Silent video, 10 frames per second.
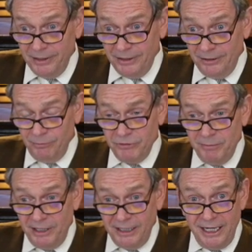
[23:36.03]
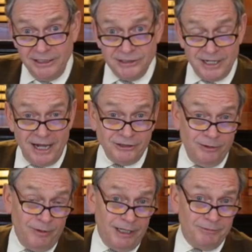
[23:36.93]
Throughout the Middle Ages, and
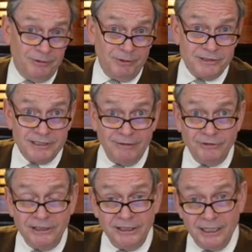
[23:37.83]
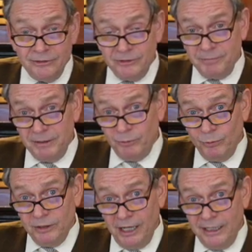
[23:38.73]
actually right up to about 1700, people
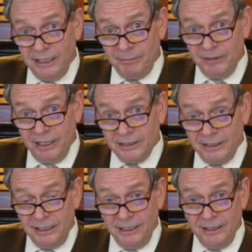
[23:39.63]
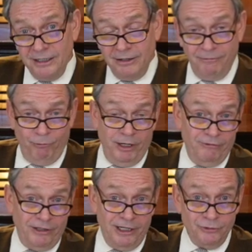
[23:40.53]
would line up and let the king of
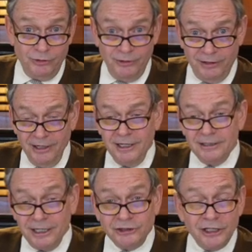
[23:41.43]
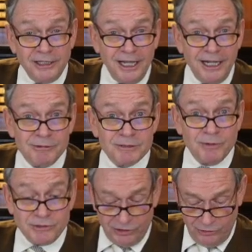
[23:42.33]
whatever country you are touch you on the head. It was
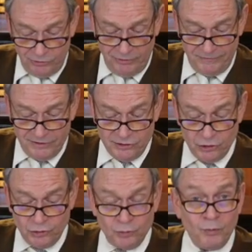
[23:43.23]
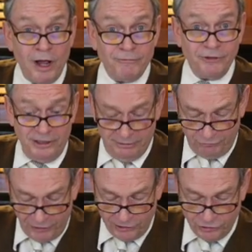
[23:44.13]
supposed to cure you of this scrofula
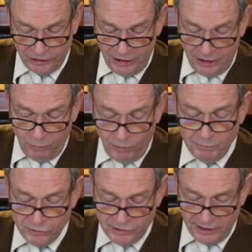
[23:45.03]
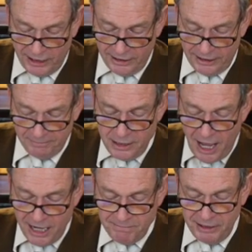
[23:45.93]
infection. 1 person died of that.
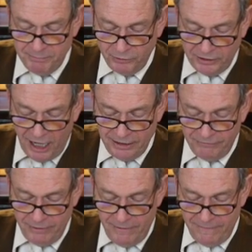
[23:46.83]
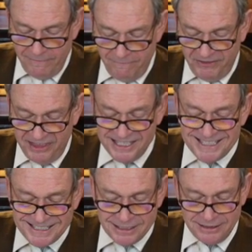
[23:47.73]
9 people died of
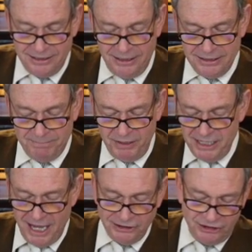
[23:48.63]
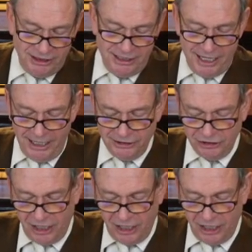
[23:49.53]
phthisisis. It's phthis.